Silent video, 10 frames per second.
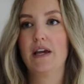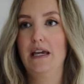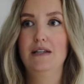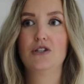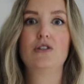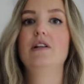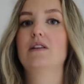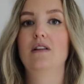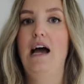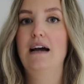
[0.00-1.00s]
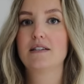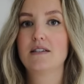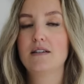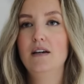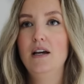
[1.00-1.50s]
like just in like the
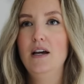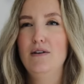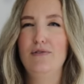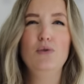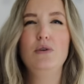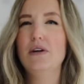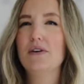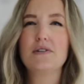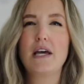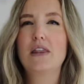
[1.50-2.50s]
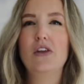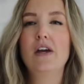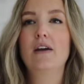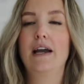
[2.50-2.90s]
last few years, I think.